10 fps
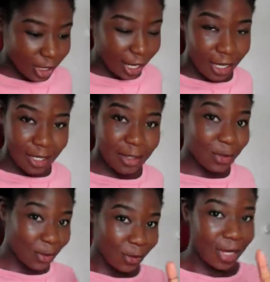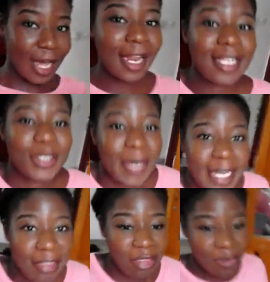day two, kind of
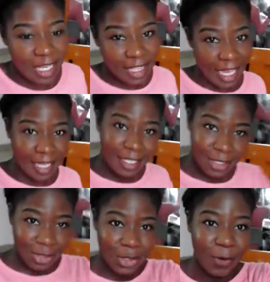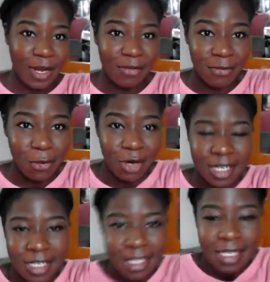23 days to
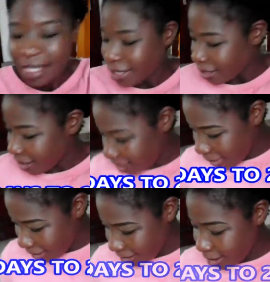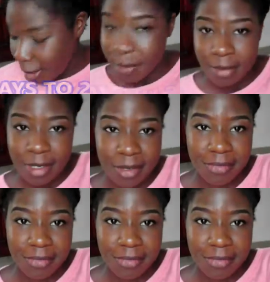24. Yes, I'm really